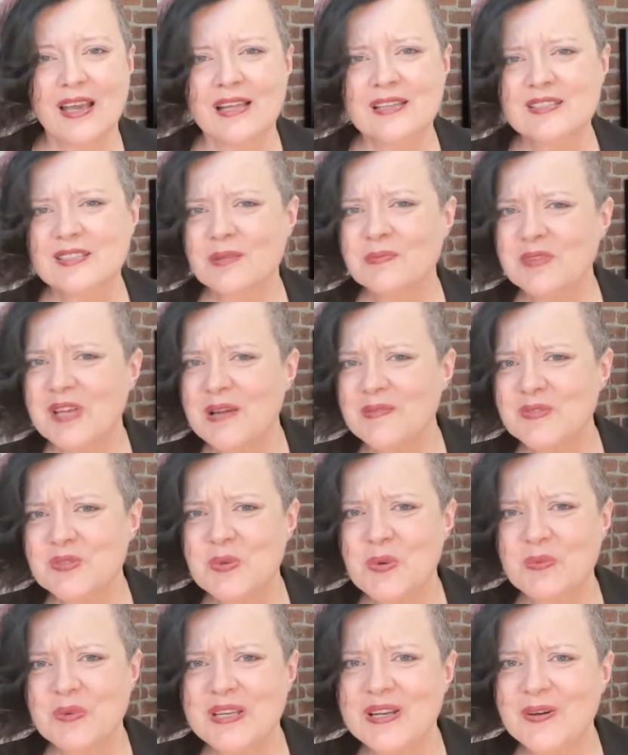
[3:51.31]
And
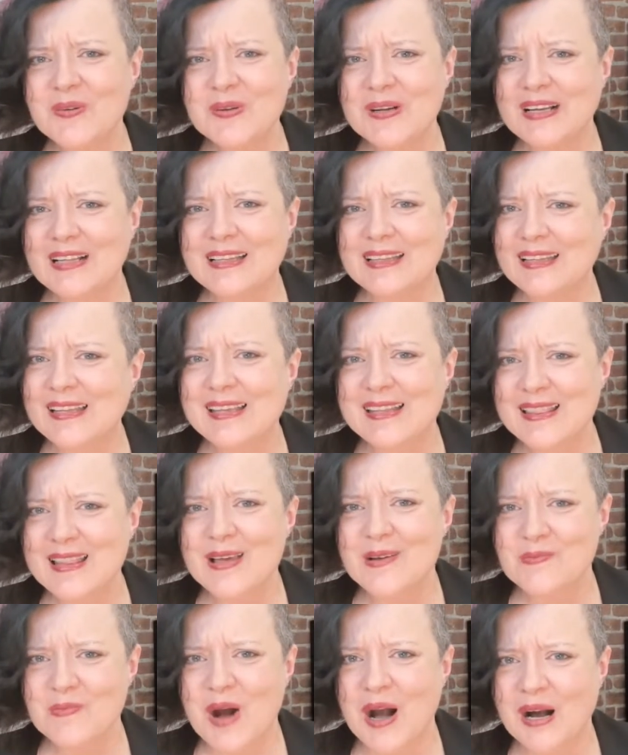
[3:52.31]
sometimes when we don't clean
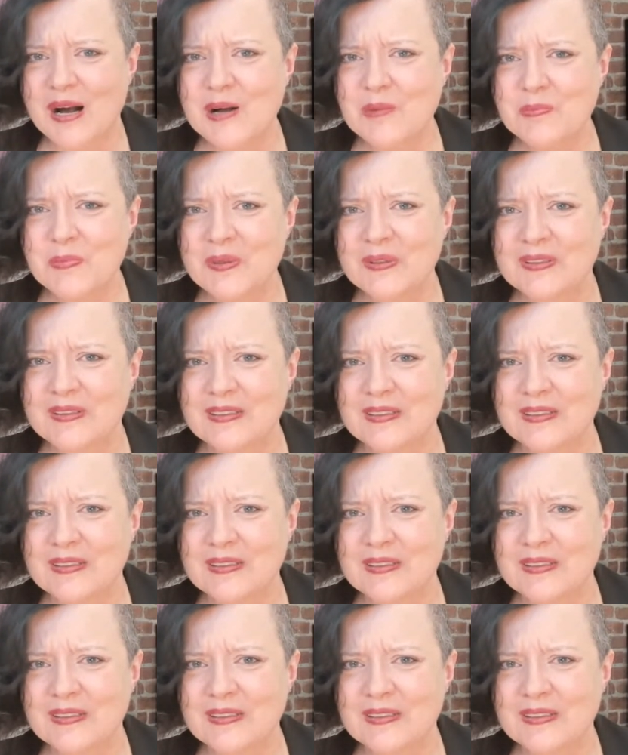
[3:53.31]
them up,